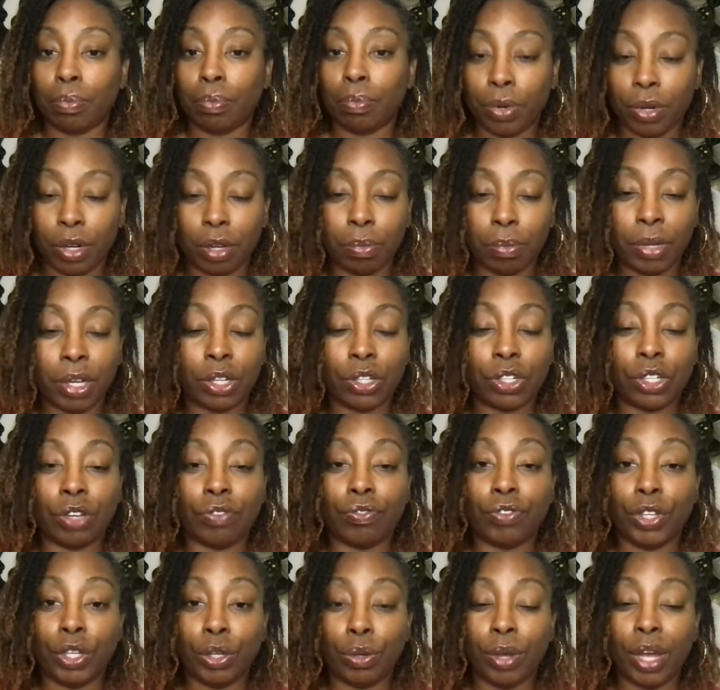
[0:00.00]
Pretty much,
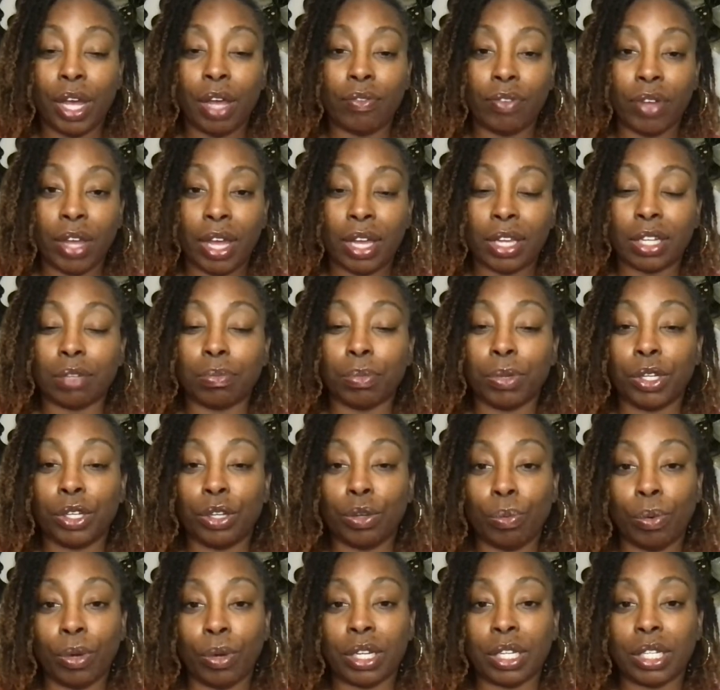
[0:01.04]
if you have asthma,
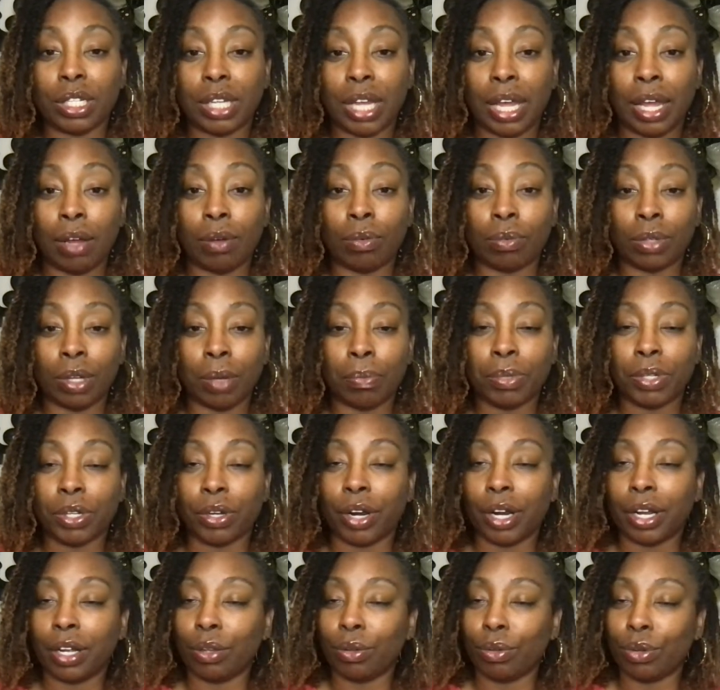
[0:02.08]
you want to stay, I'm
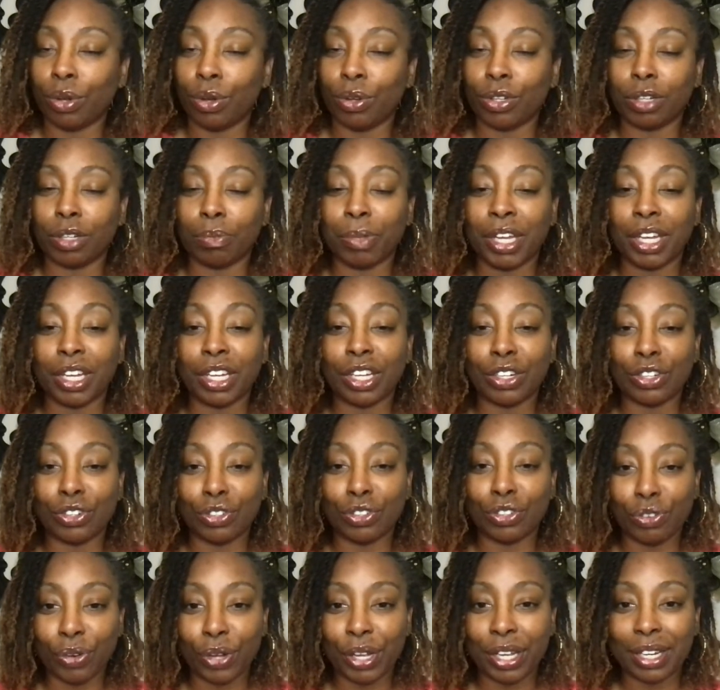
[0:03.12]
sorry, glucosamine,
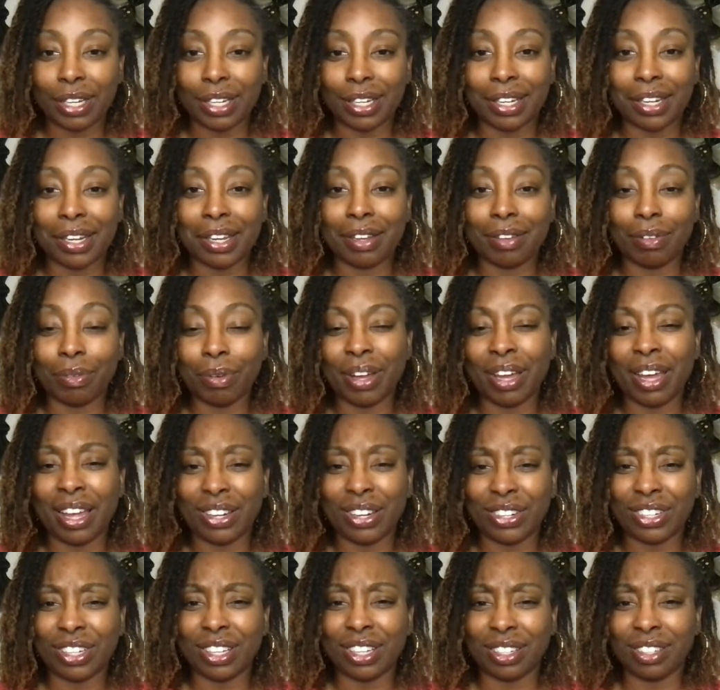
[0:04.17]
chondroitin. Well,
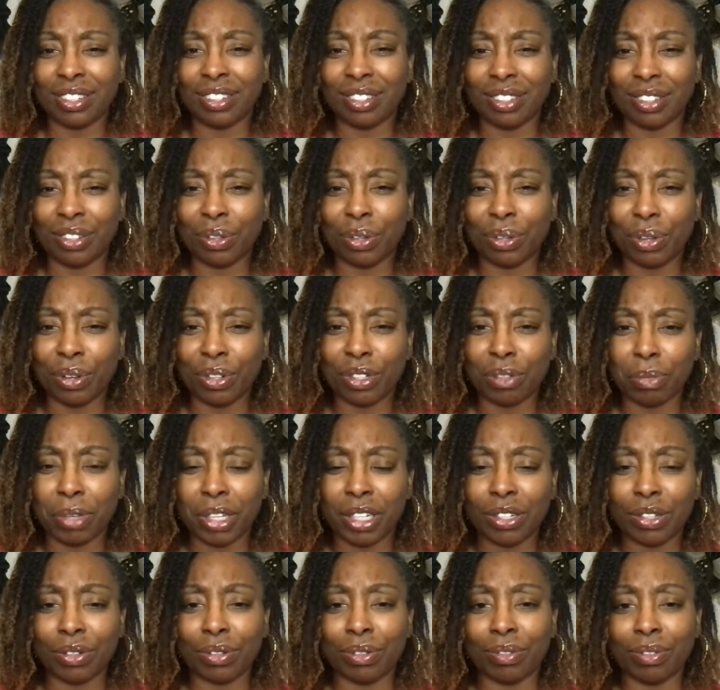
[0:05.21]
actually, glucosamine
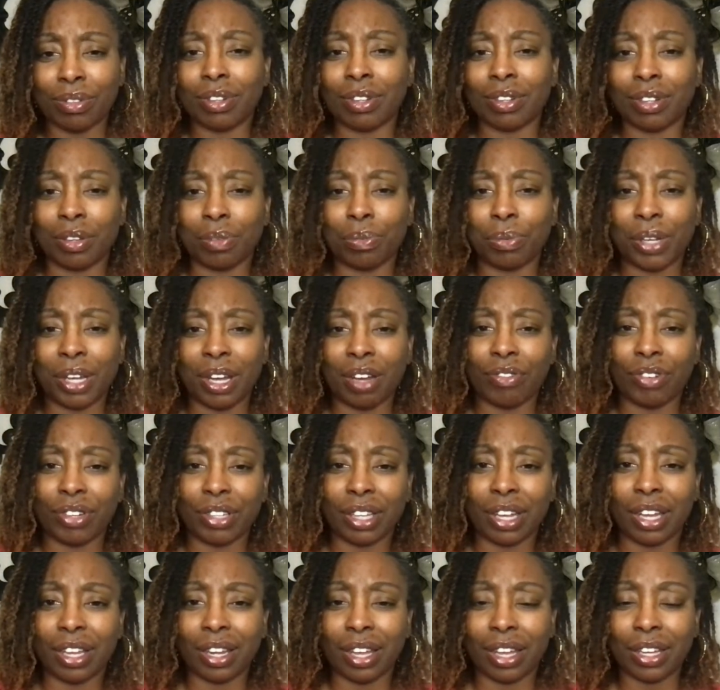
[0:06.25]
too, because we
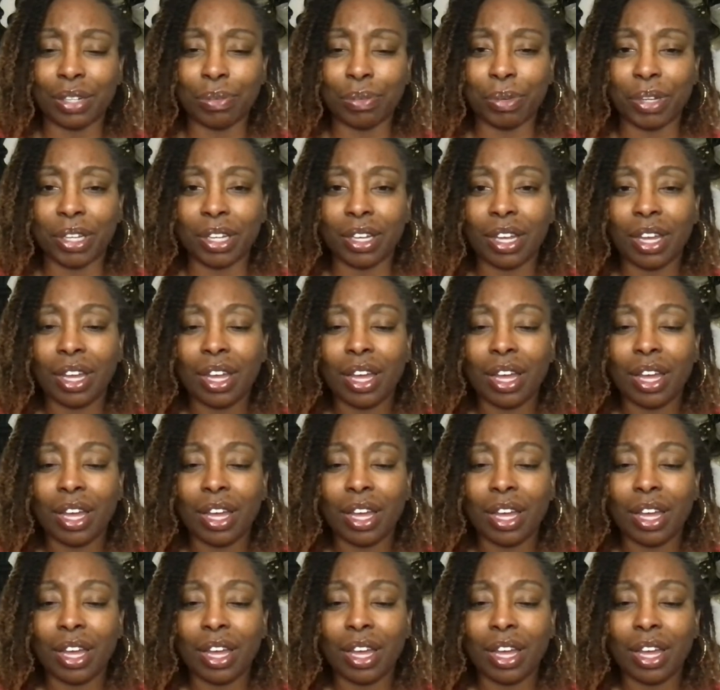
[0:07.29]
covered that last week.